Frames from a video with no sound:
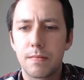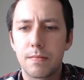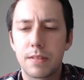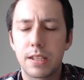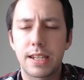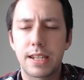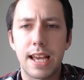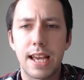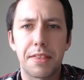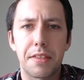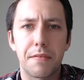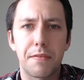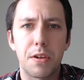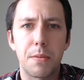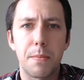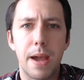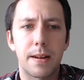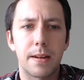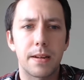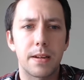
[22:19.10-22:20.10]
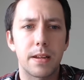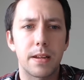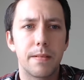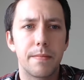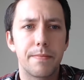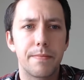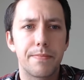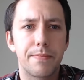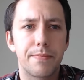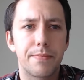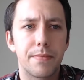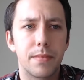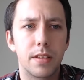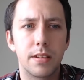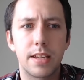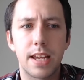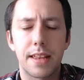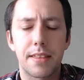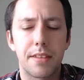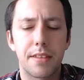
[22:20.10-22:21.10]
the death of humanity, the
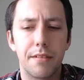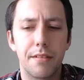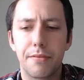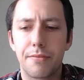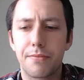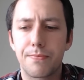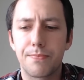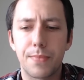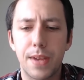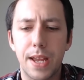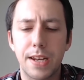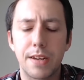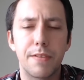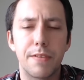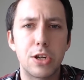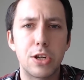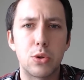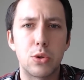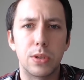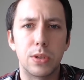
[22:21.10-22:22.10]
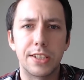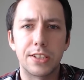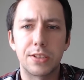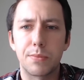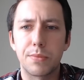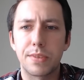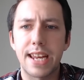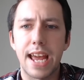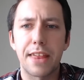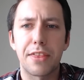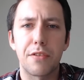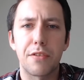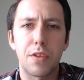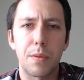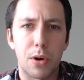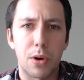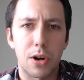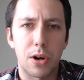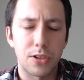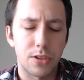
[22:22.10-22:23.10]
death of individualism, death of the
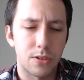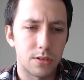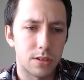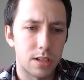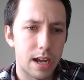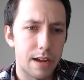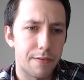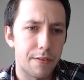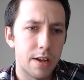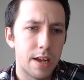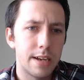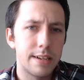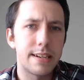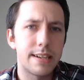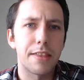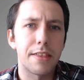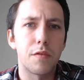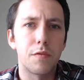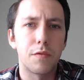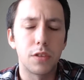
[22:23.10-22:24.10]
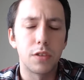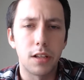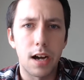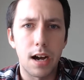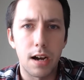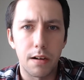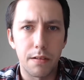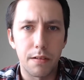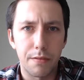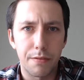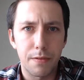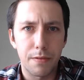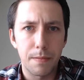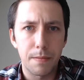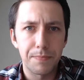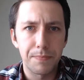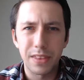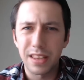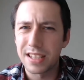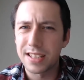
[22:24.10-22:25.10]
personal life, death of love.
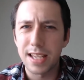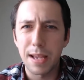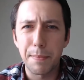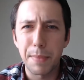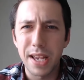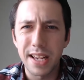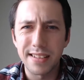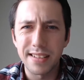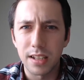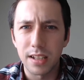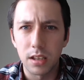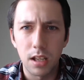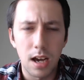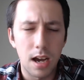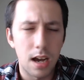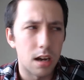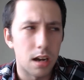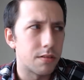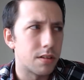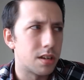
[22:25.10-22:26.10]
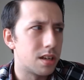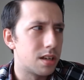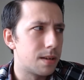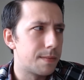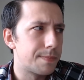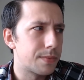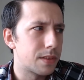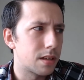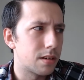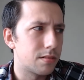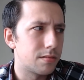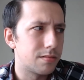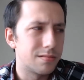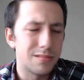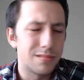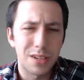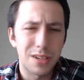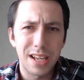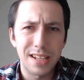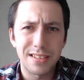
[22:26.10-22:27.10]
They say peace and love.
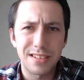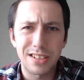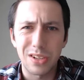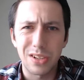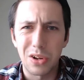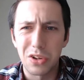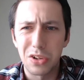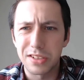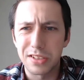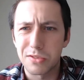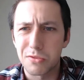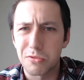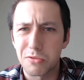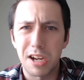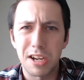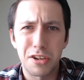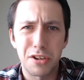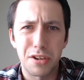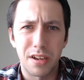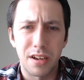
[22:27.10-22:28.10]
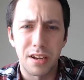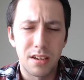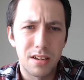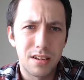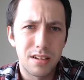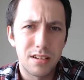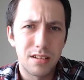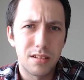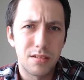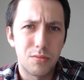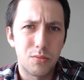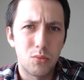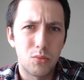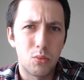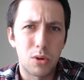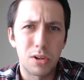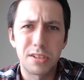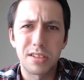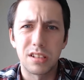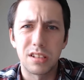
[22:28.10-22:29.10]
Look at Stalinist Russia.
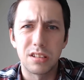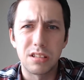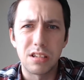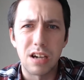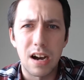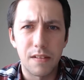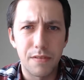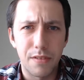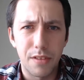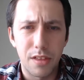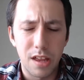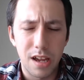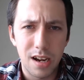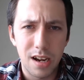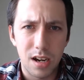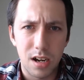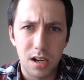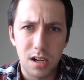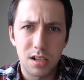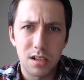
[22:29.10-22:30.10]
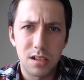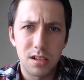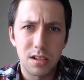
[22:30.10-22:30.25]
Where's the love there?